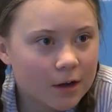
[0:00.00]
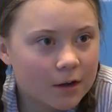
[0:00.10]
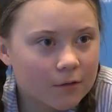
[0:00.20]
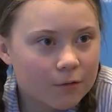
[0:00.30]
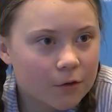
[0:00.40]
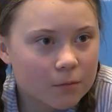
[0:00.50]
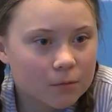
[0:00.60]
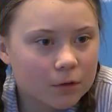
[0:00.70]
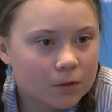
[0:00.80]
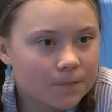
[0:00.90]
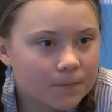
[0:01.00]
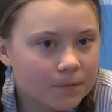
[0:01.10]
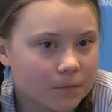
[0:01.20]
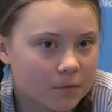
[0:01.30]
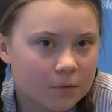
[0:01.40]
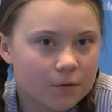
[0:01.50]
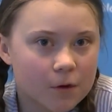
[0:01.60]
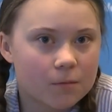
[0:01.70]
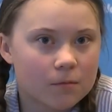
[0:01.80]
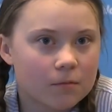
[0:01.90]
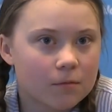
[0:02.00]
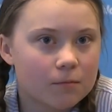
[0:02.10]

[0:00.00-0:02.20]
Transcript: uh, from from